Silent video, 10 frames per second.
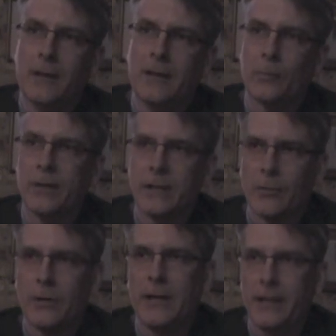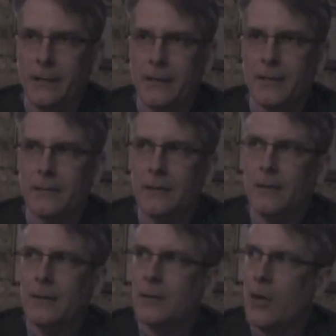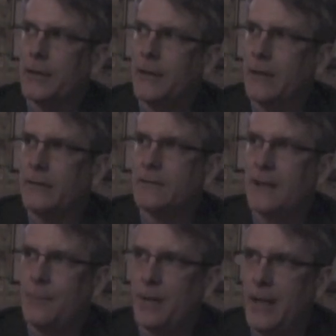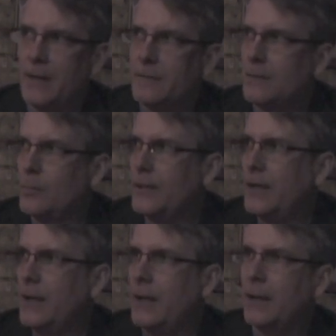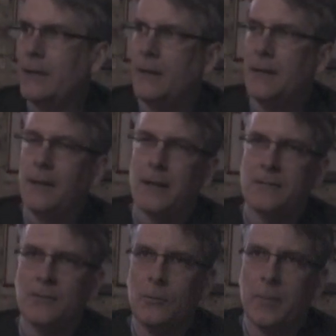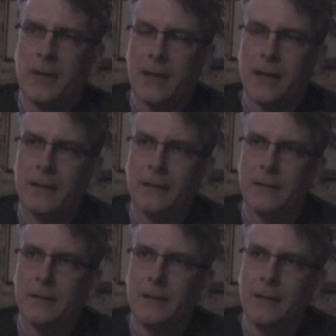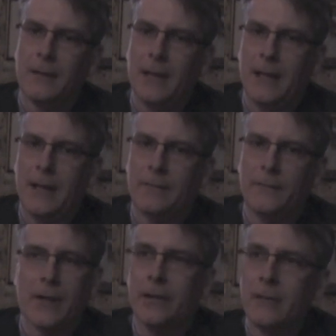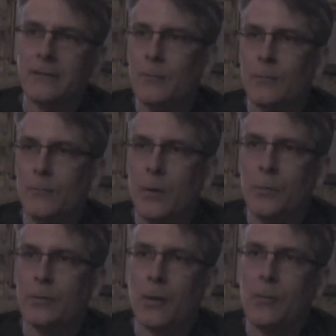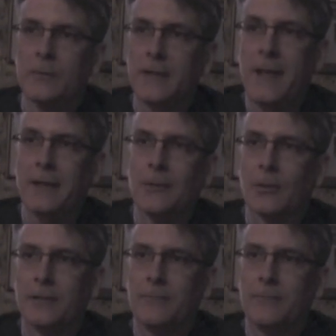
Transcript: and recreated it, gone down the same paths that we had and duplicated it, and found out that what we wrote was accurate.